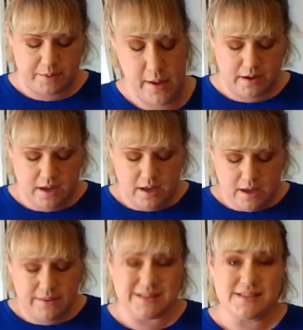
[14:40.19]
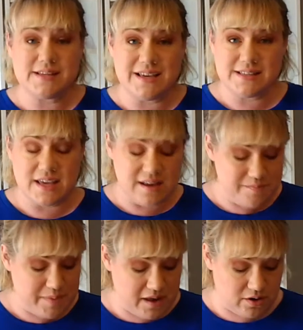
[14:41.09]
But it's
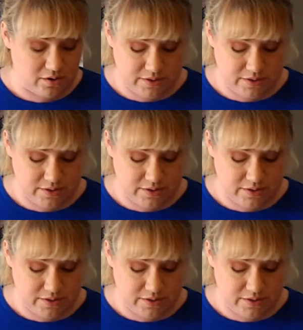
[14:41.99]
getting better.